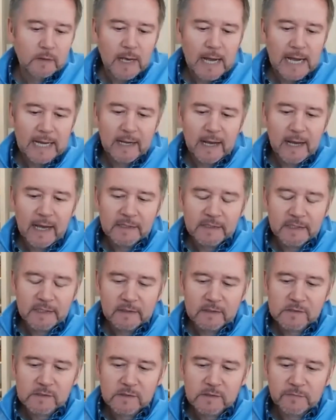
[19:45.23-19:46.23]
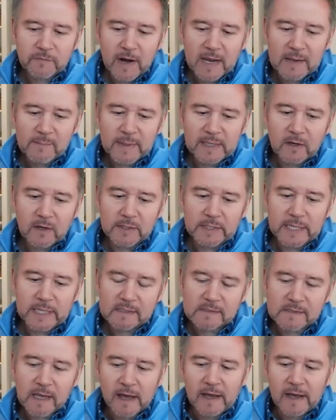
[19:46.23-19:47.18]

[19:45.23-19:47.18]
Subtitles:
I think there's a framing on this.